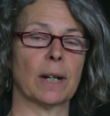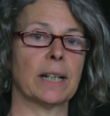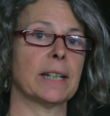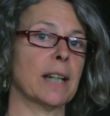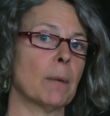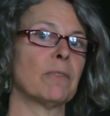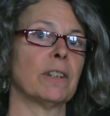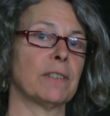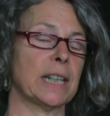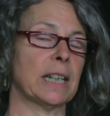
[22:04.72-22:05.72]
rated top
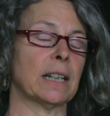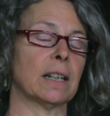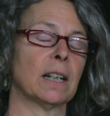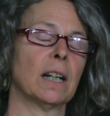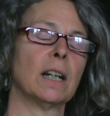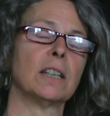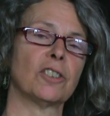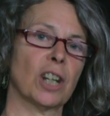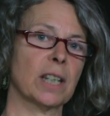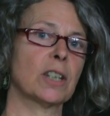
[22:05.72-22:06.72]
15,
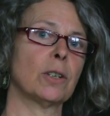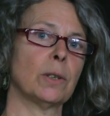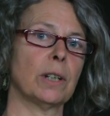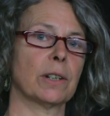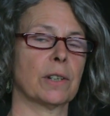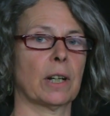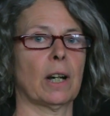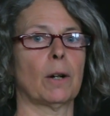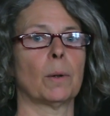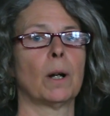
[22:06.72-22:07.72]
just two years
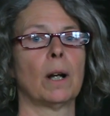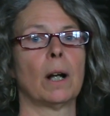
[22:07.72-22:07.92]
ago